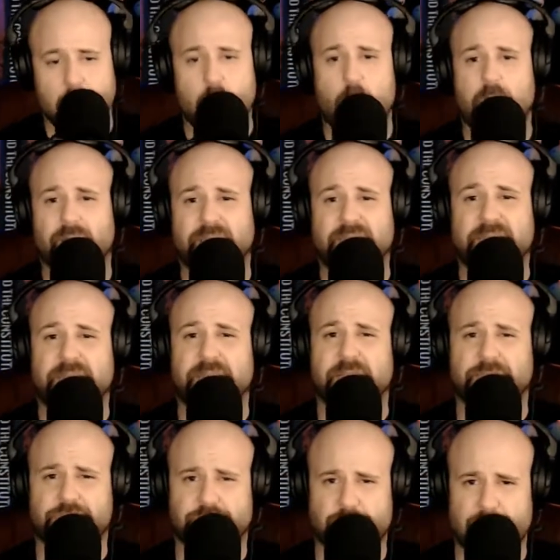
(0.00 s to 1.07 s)
while he
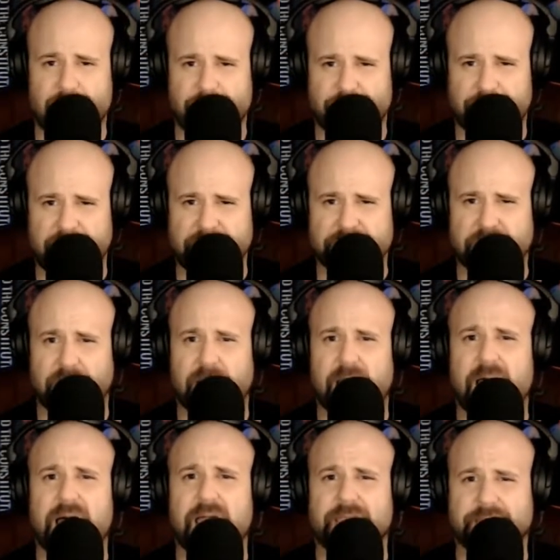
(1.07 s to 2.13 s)
straight-face
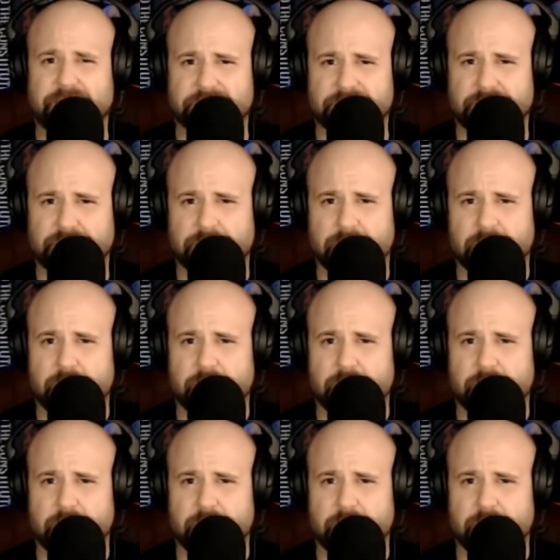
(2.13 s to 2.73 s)
lies